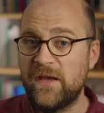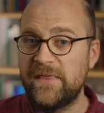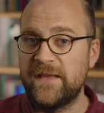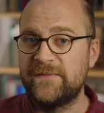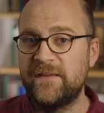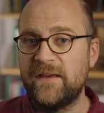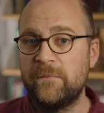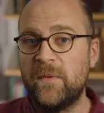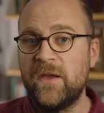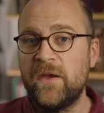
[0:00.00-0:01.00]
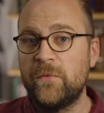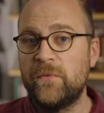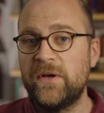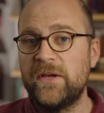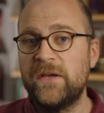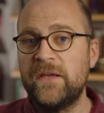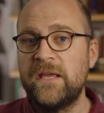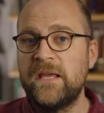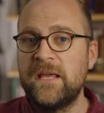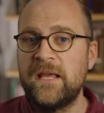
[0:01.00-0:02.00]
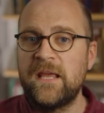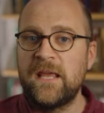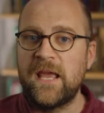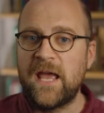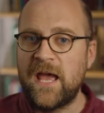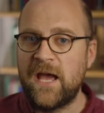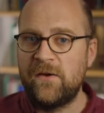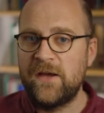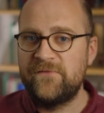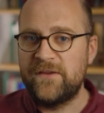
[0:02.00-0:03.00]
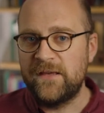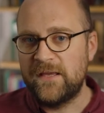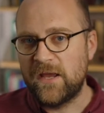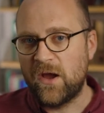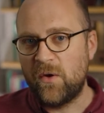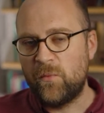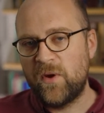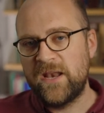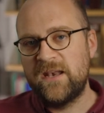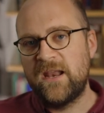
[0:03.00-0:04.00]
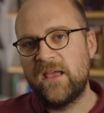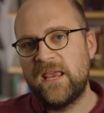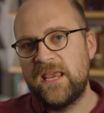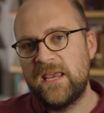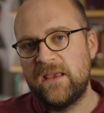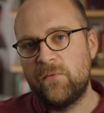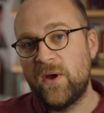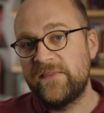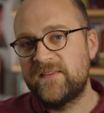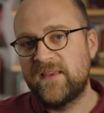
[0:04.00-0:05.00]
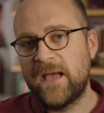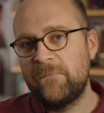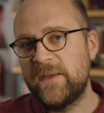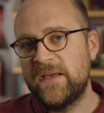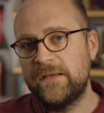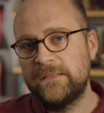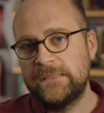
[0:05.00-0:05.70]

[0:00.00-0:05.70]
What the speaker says: at that time were. However, when he went to Gambia